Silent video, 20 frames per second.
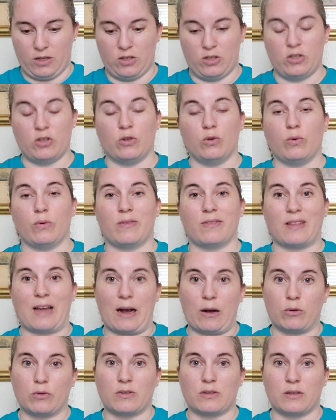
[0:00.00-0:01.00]

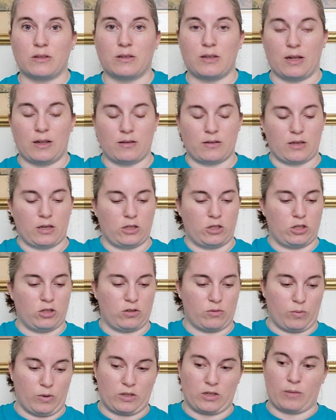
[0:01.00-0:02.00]
2,010
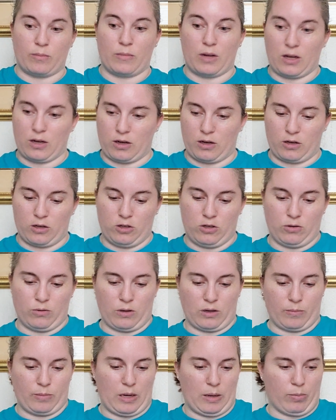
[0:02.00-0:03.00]
stitches, which I'm not going to do
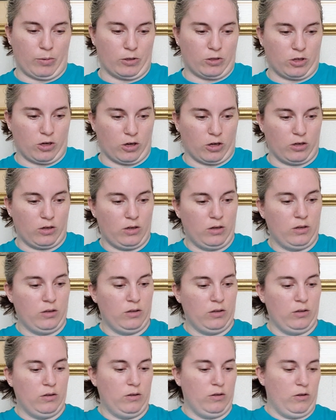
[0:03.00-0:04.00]
on a paper chart
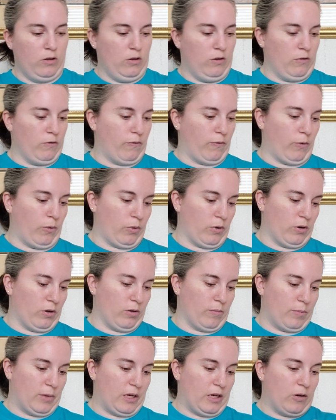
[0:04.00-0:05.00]
for
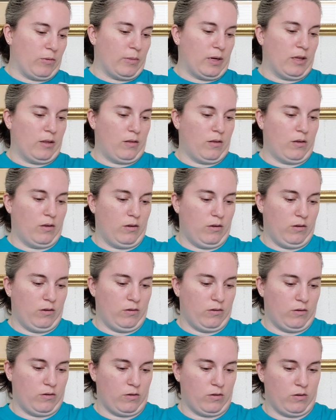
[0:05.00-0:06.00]
bingo month.
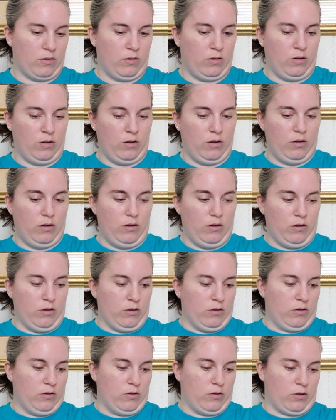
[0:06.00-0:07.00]

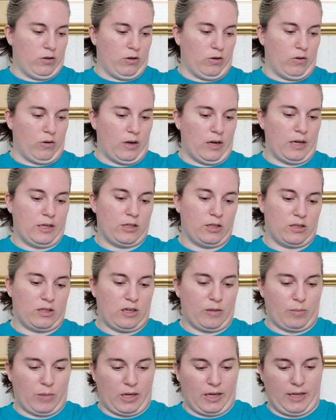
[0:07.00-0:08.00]
So I just
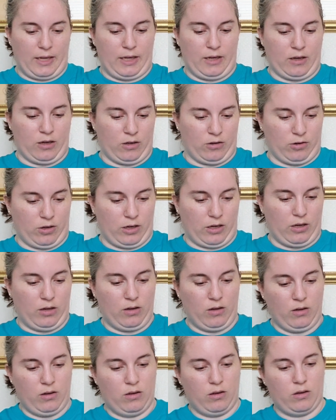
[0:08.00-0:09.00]
did my 800
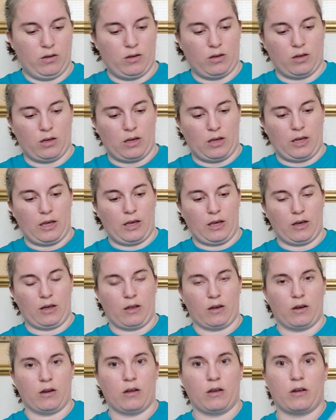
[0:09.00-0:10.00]

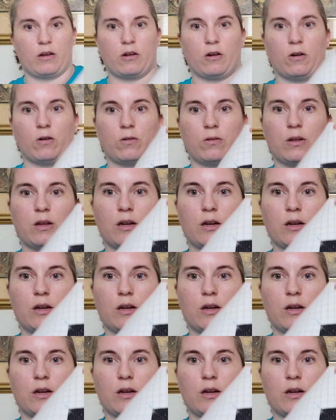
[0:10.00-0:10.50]
and called